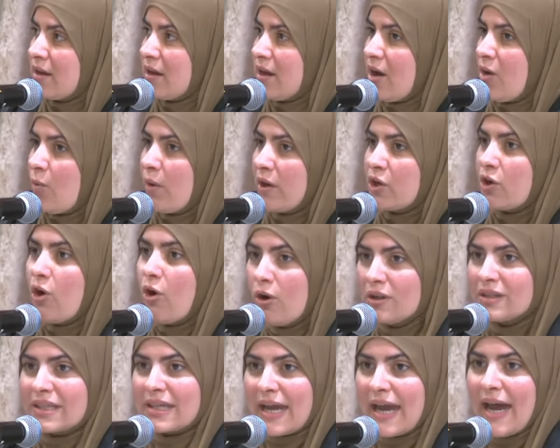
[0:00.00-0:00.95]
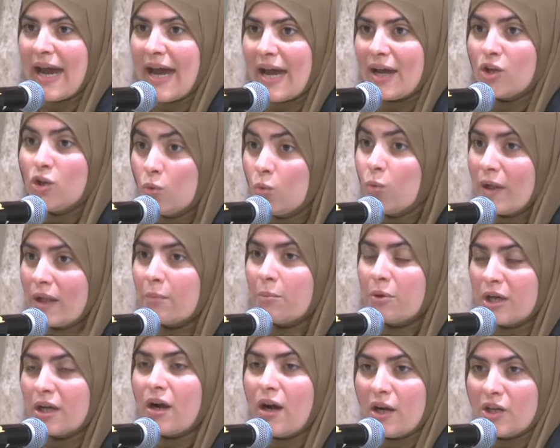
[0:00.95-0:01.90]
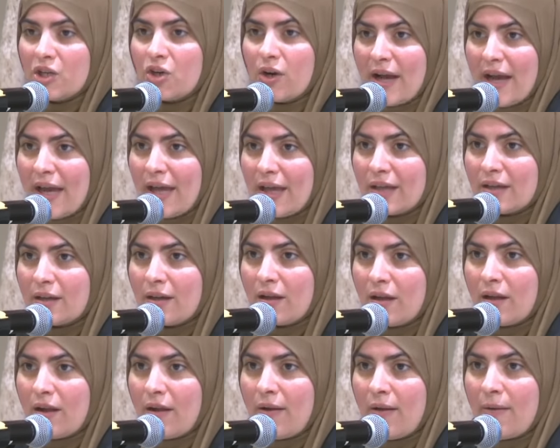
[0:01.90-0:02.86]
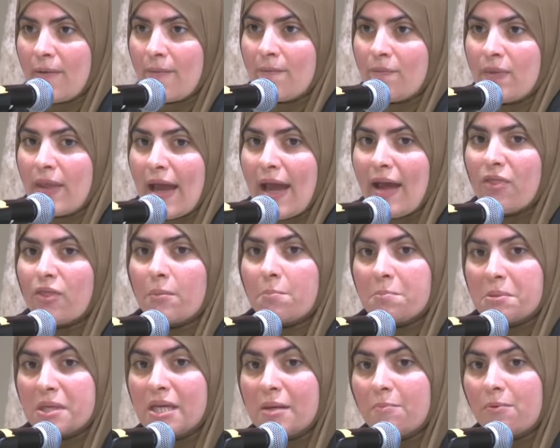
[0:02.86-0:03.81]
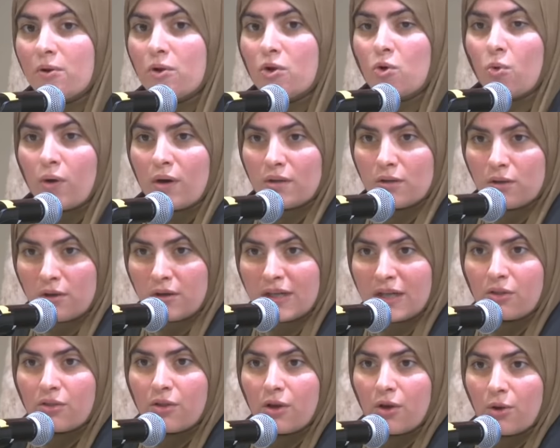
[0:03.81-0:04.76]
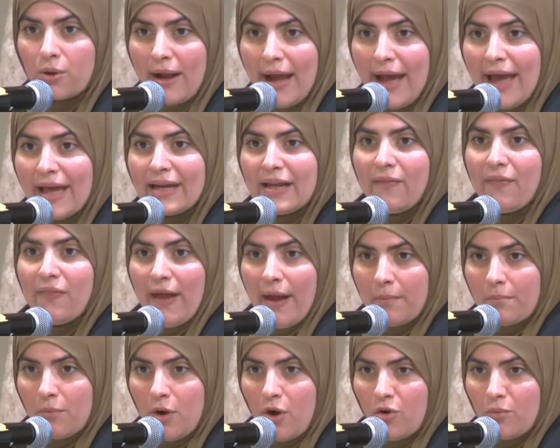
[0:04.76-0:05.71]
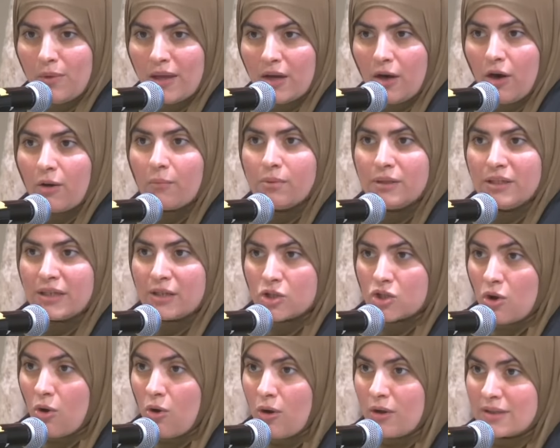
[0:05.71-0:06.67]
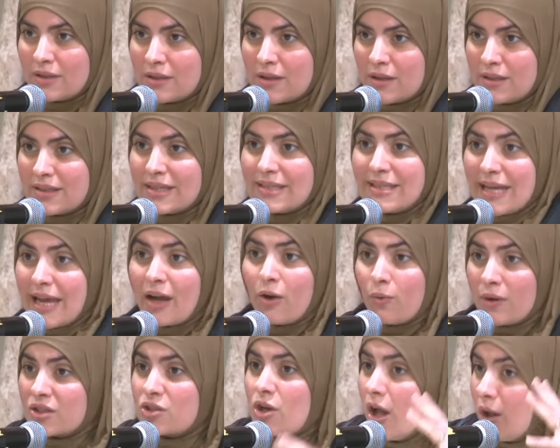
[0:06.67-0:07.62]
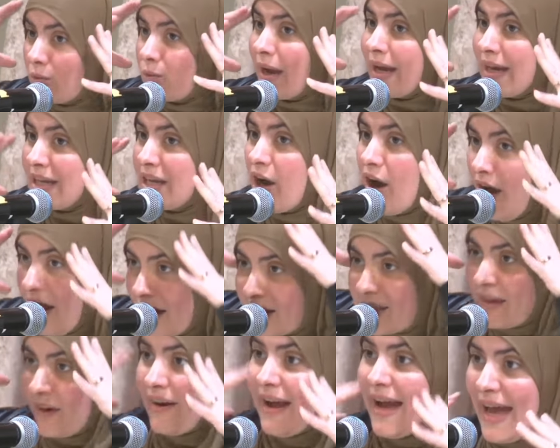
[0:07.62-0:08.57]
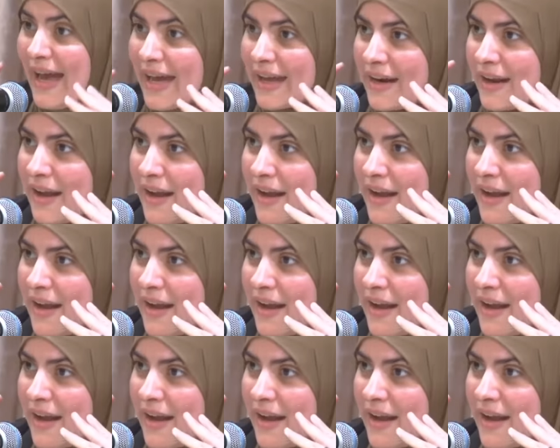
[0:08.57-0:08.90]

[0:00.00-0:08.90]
When you're holding a hat, you will put it on your head. And the people who are learning the Quran in that moment are being told to take what's already on their head